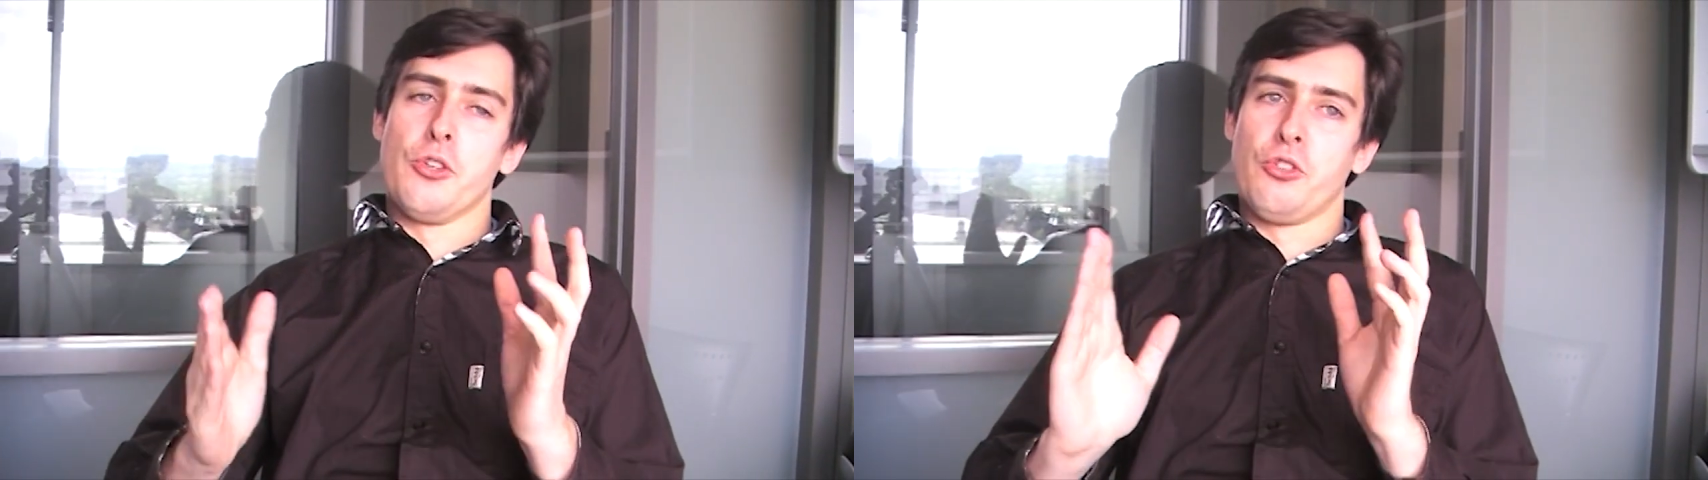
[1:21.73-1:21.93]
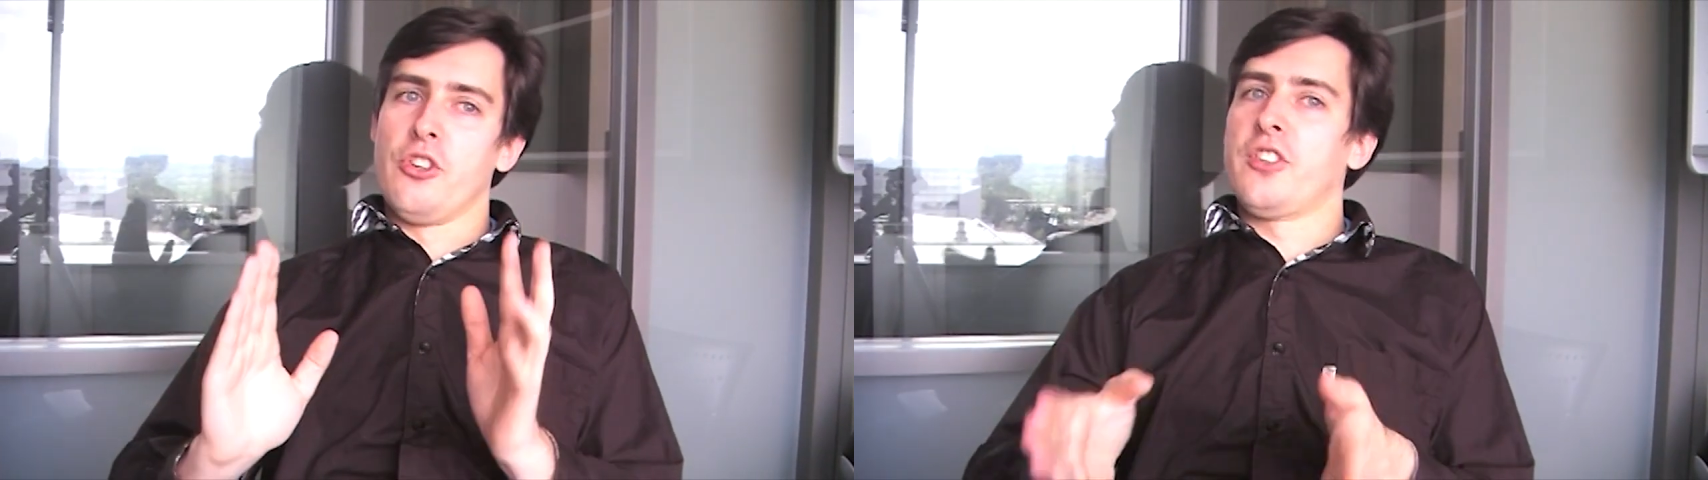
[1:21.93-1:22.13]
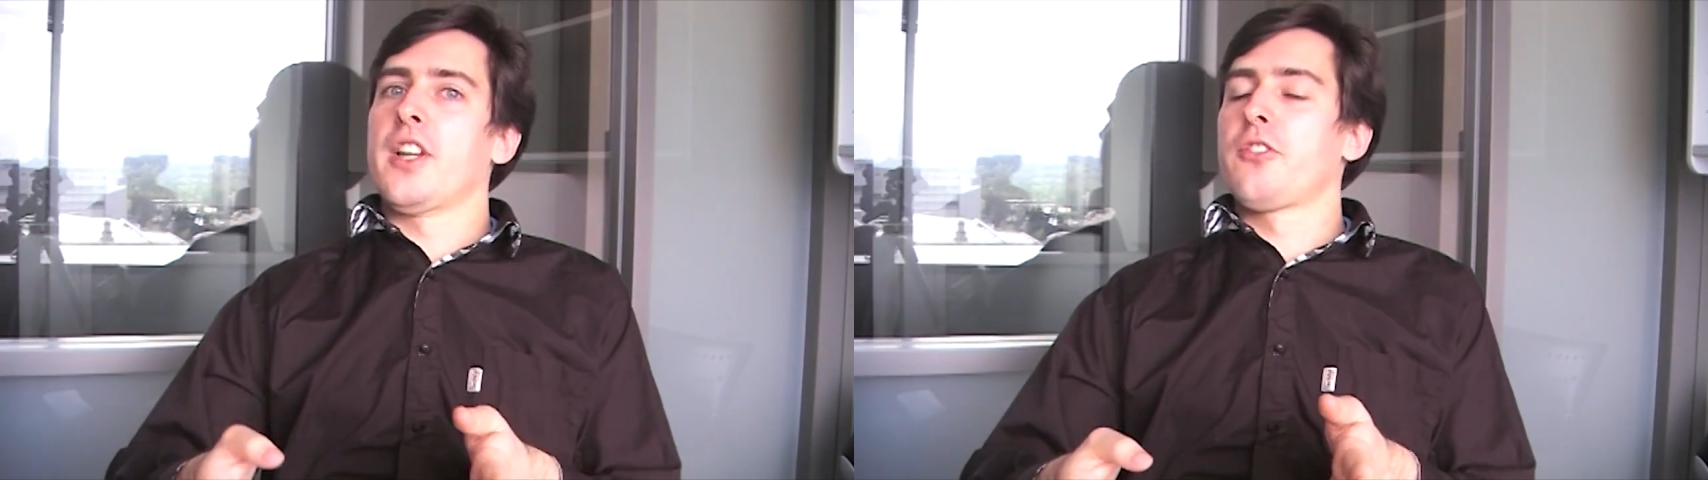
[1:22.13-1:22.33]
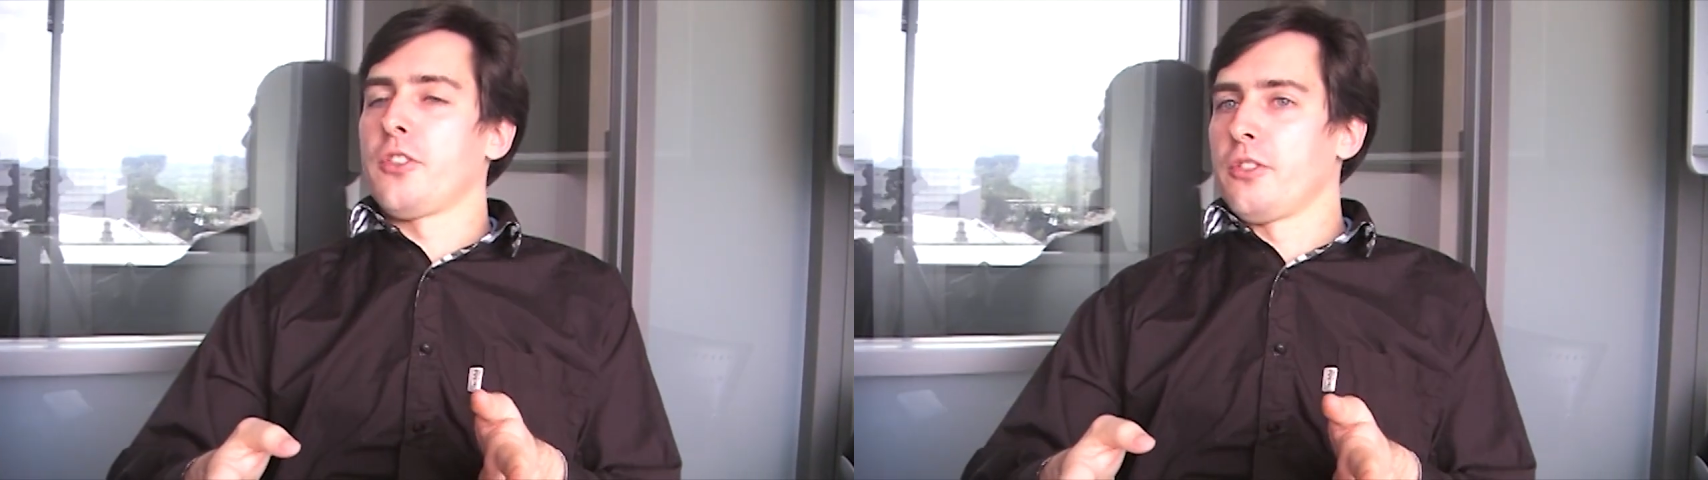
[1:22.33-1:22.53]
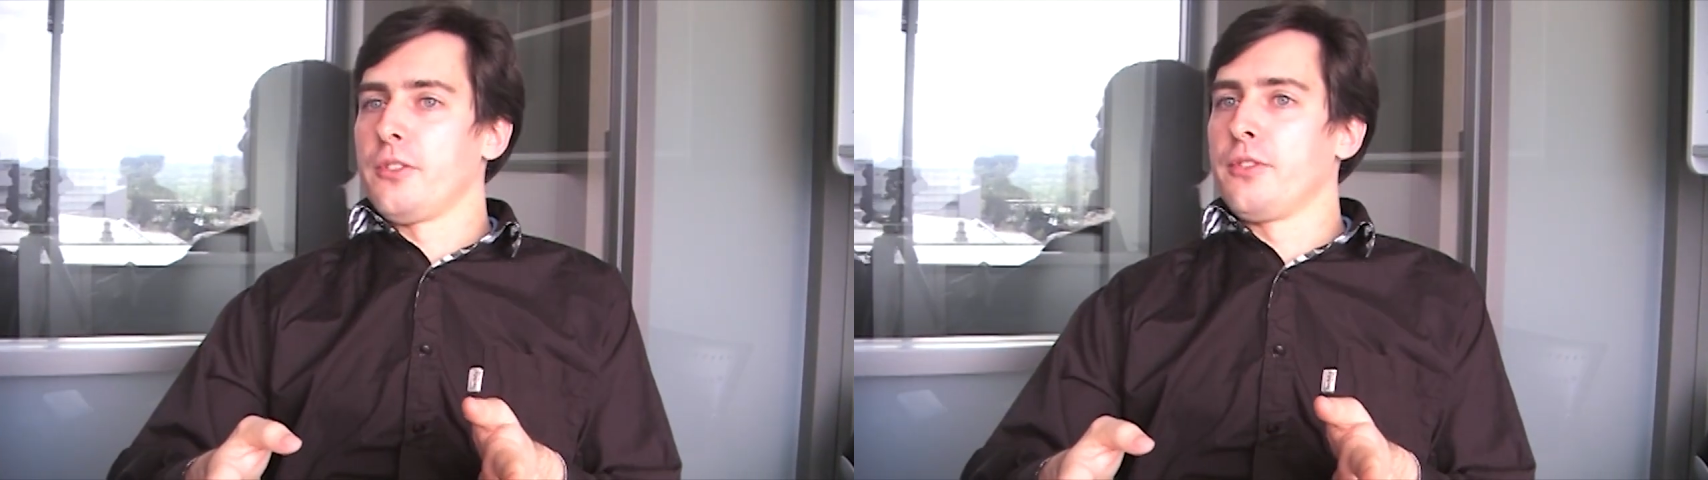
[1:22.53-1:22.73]
use the
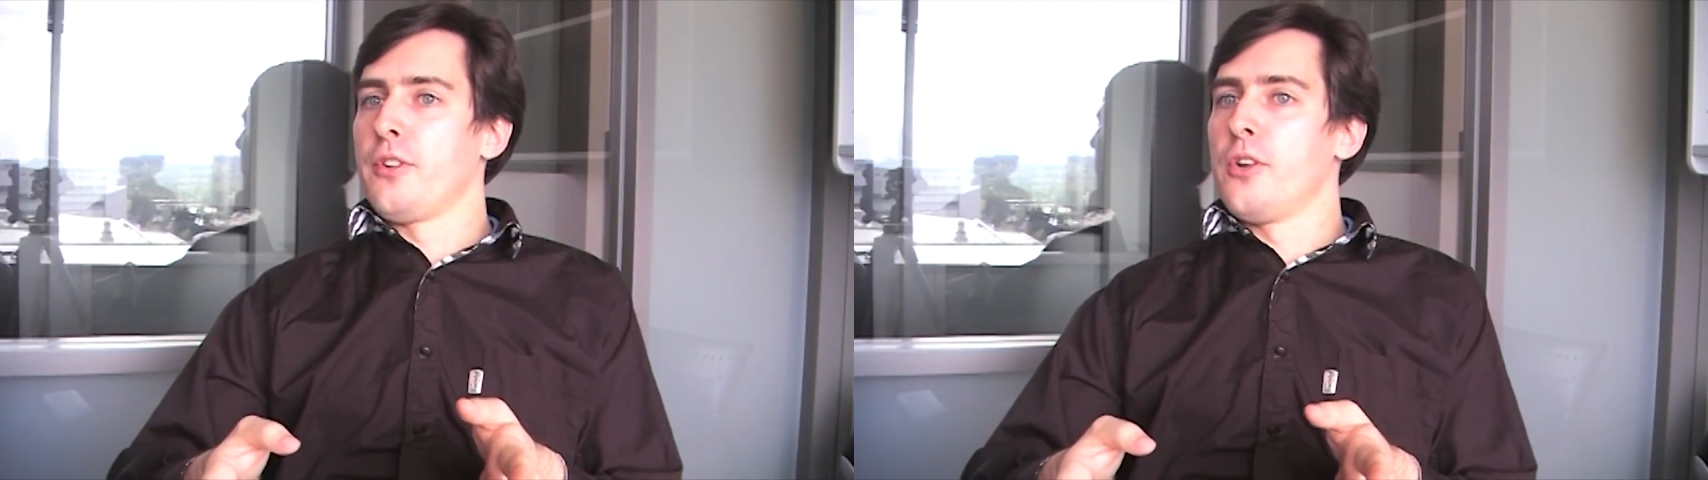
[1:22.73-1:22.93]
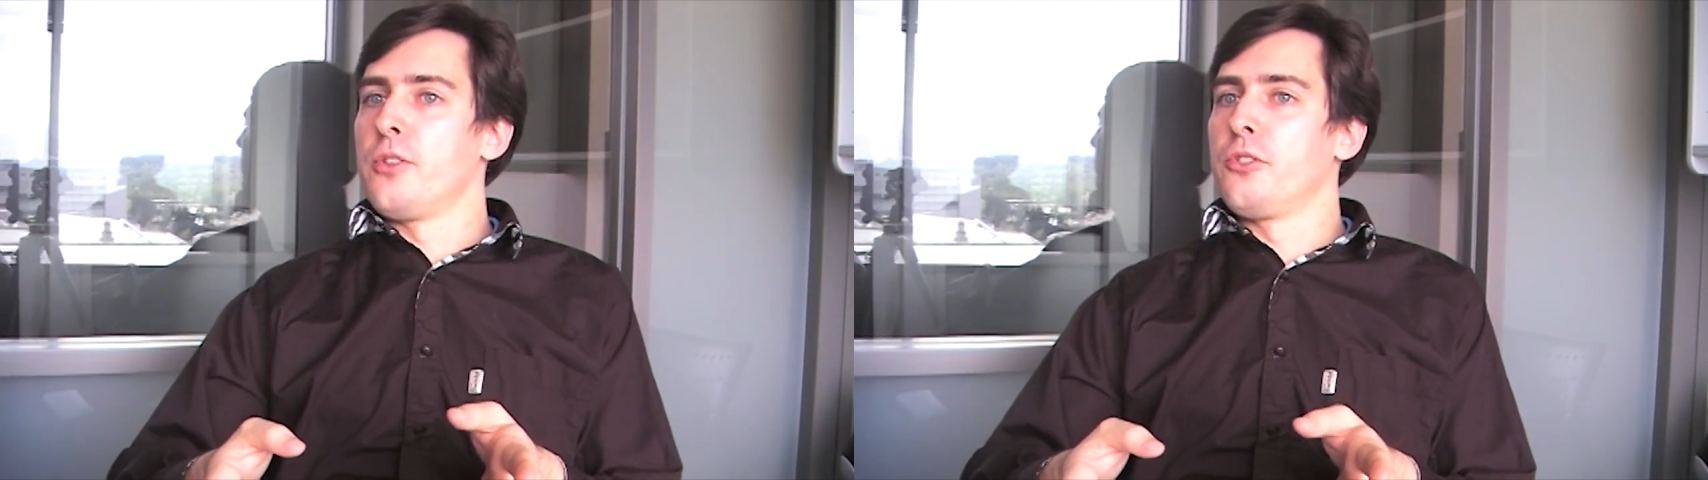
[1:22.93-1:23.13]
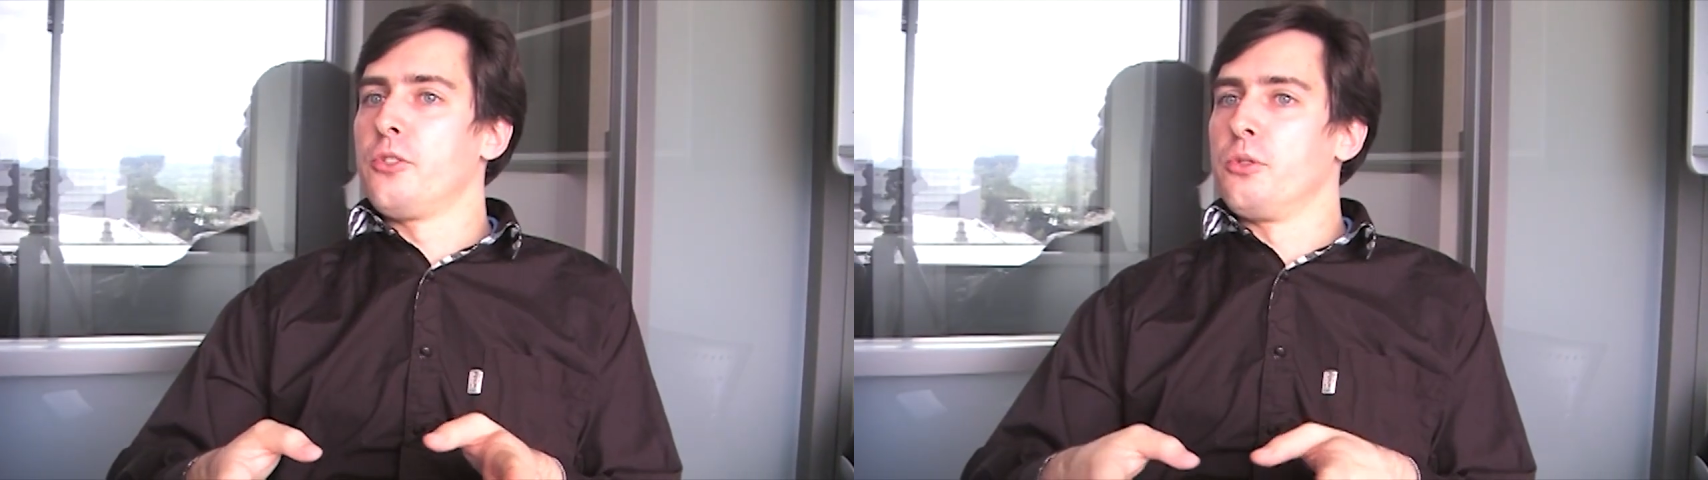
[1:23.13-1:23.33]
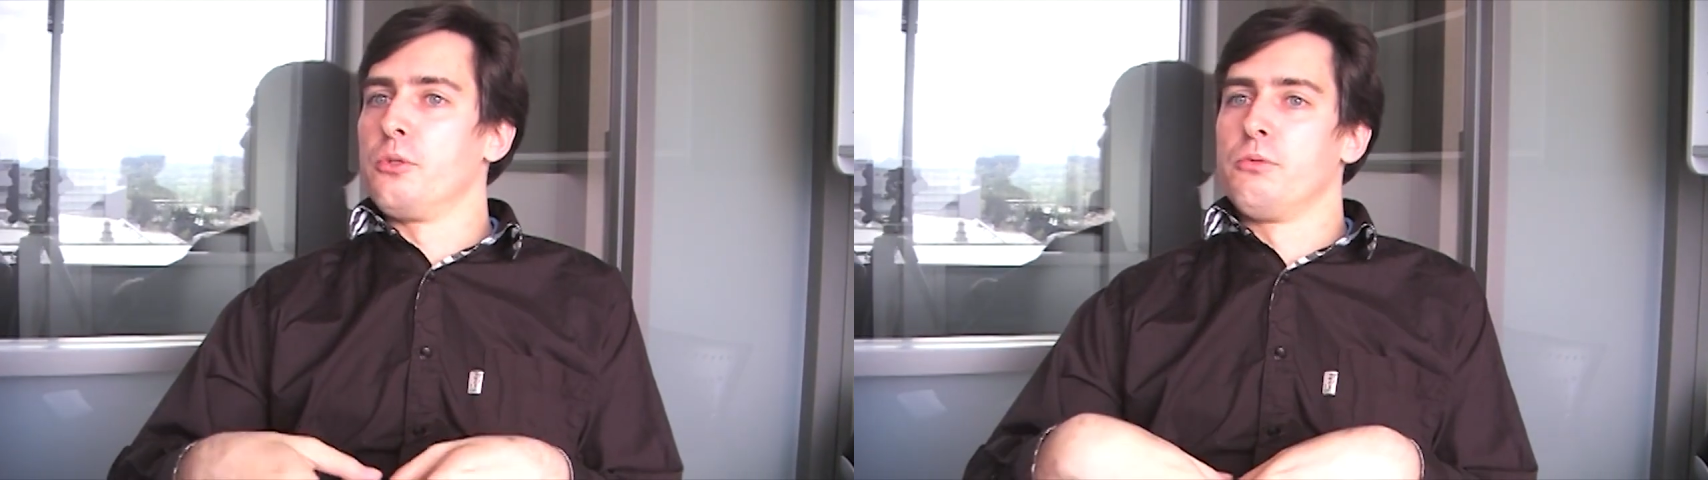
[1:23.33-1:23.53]
sensors of the phone to